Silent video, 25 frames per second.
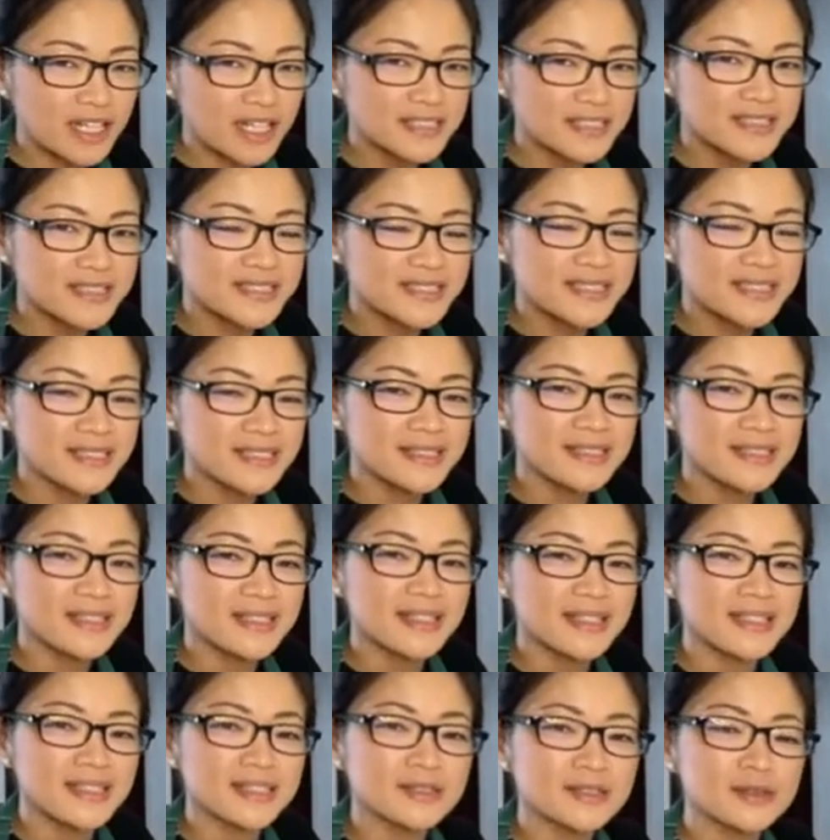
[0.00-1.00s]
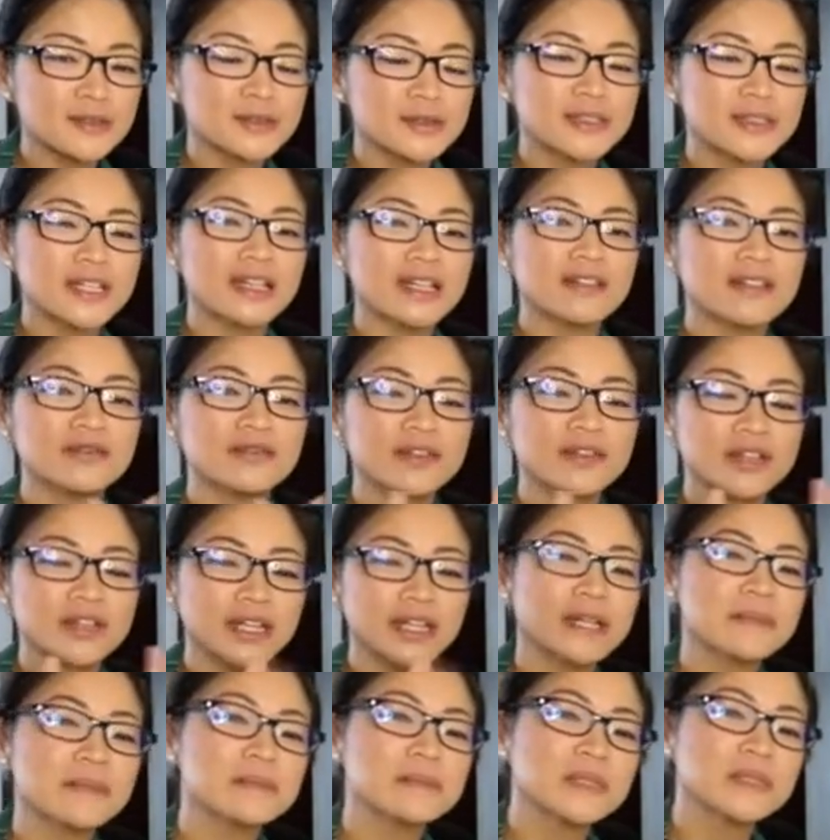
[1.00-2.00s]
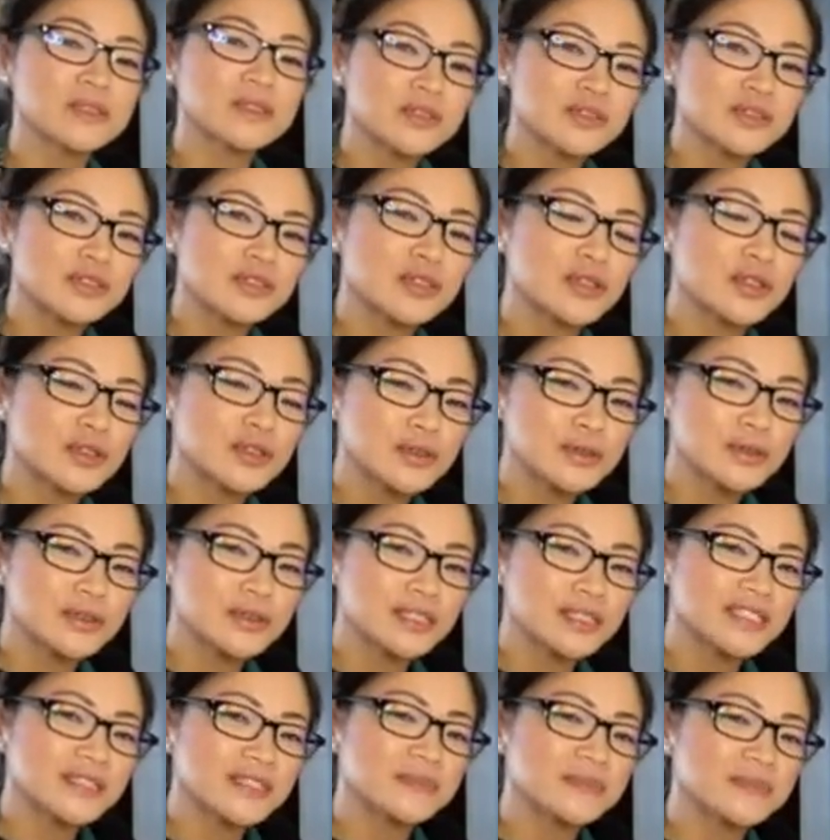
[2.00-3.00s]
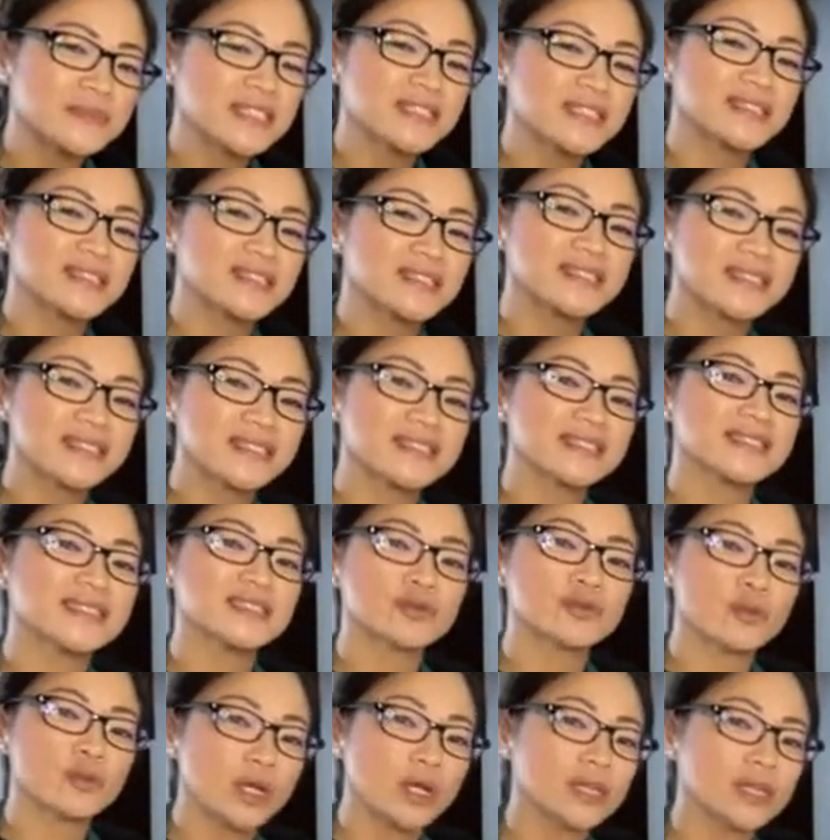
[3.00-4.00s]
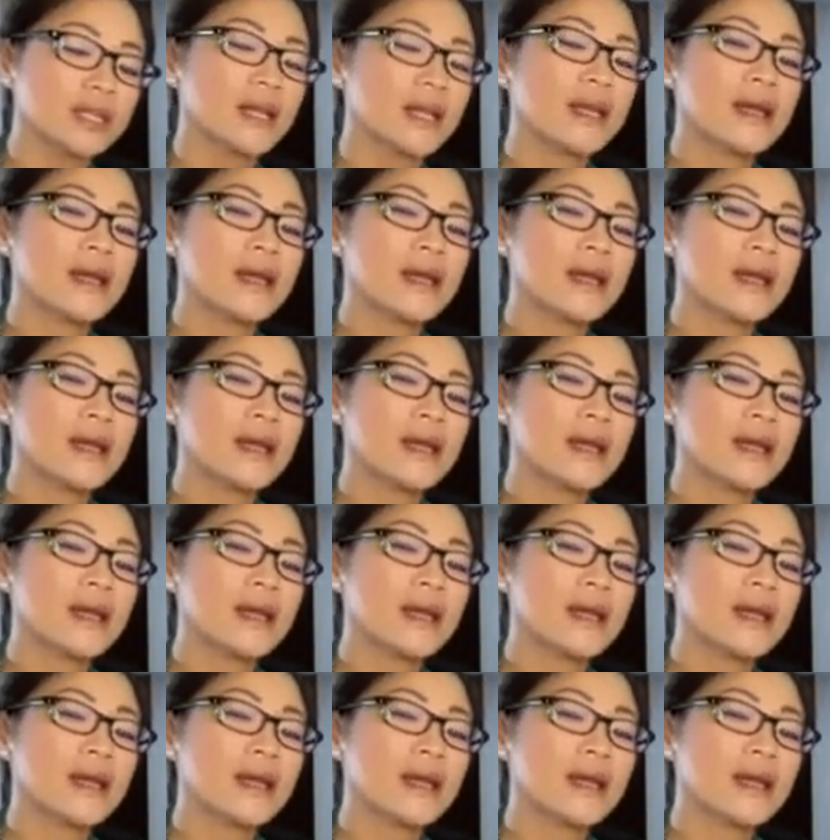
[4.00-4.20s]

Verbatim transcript: advisor. And today I'm very happy to show you this because this is what